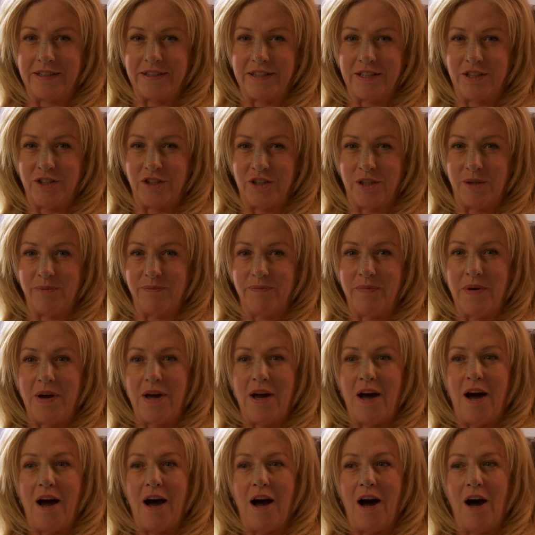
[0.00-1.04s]
to the gym.
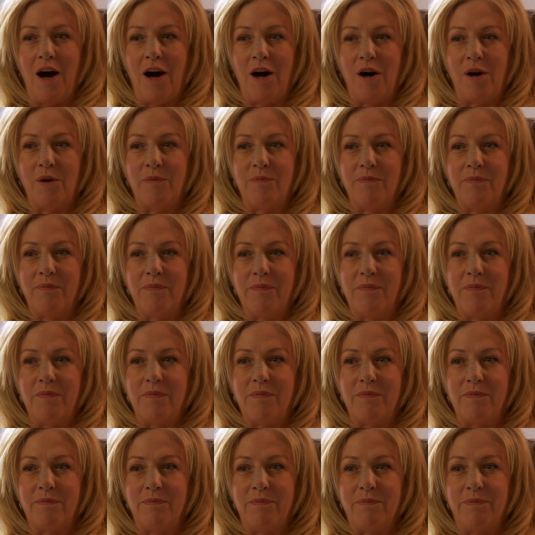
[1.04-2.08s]

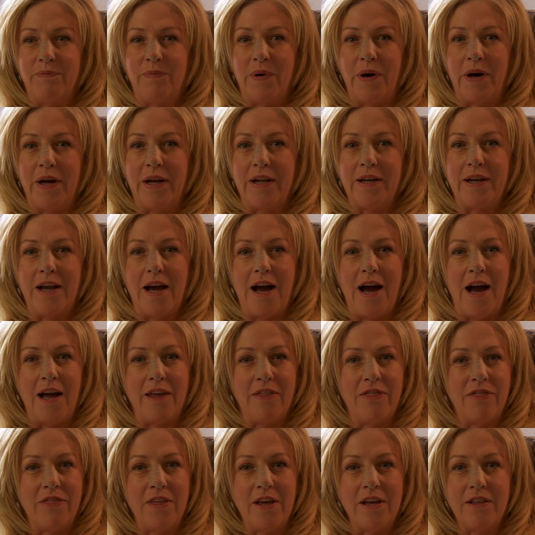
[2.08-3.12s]
But I
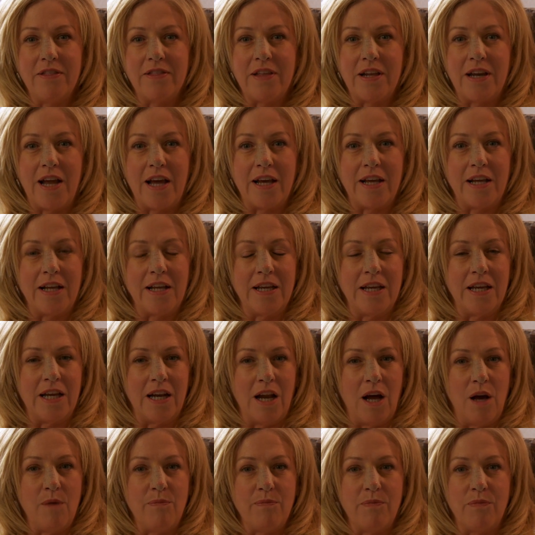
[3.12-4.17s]
think that I can get
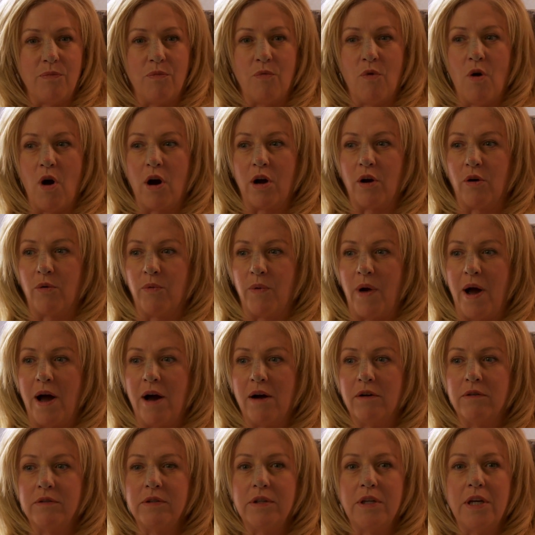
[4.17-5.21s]
up, walk
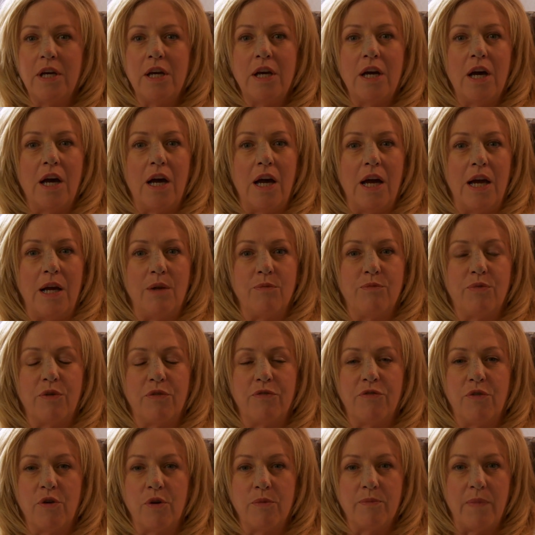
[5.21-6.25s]
around, and
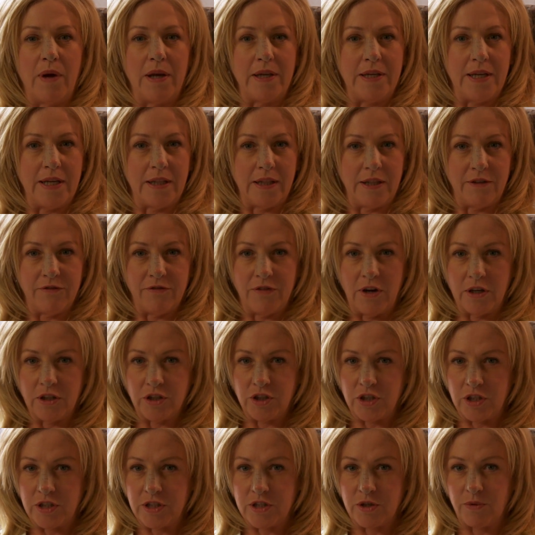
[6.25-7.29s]
perform my daily
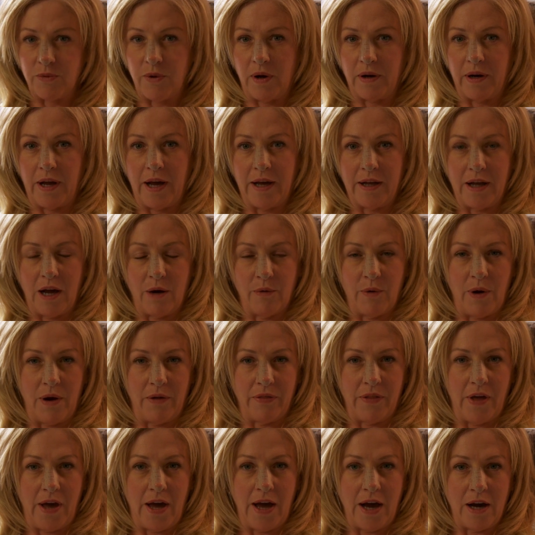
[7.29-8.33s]
functions
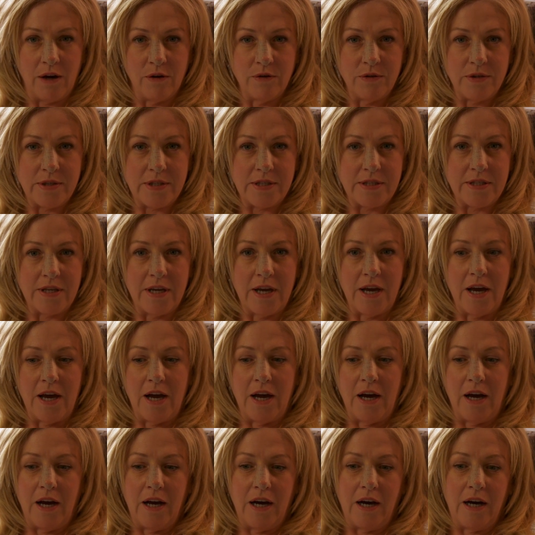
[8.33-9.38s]
around the house.
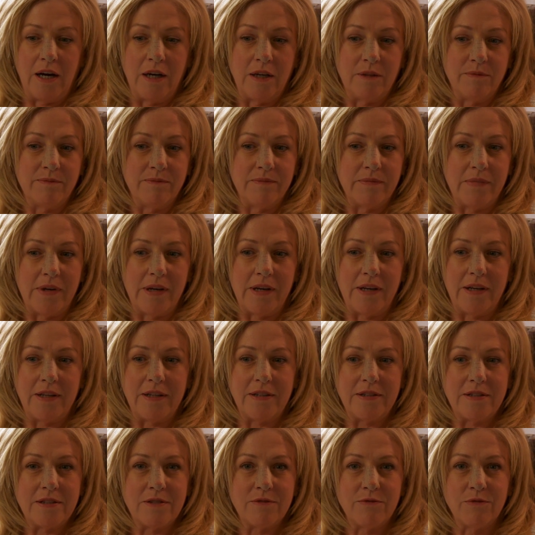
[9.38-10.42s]

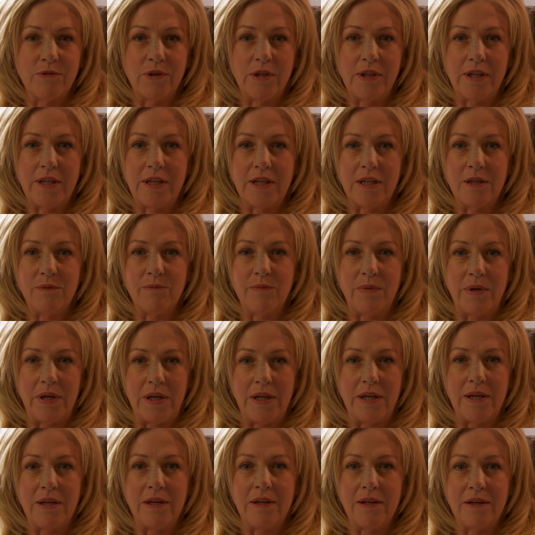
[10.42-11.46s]
It's really going to
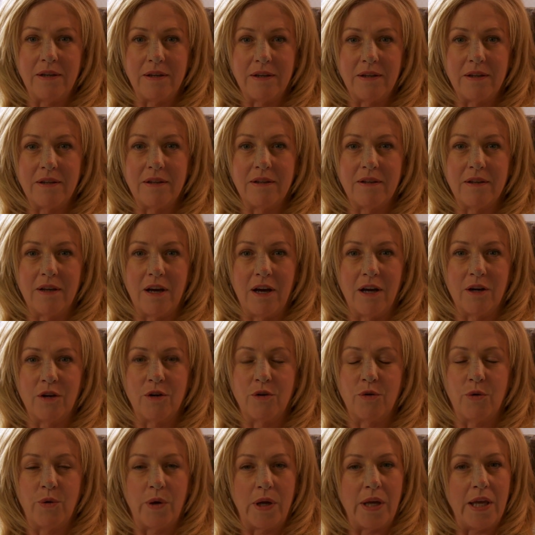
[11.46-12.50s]
be a
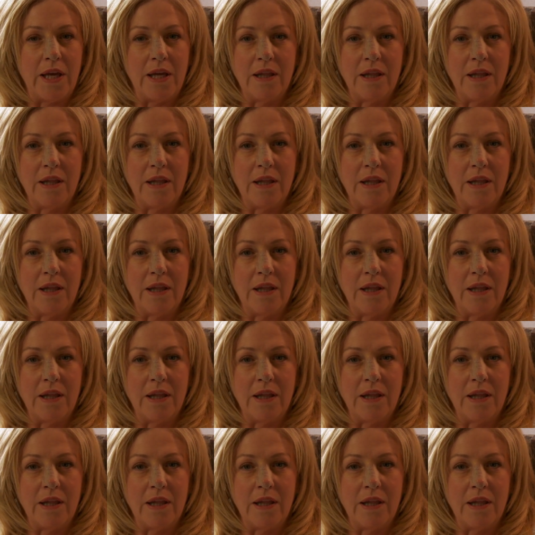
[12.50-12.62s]
quick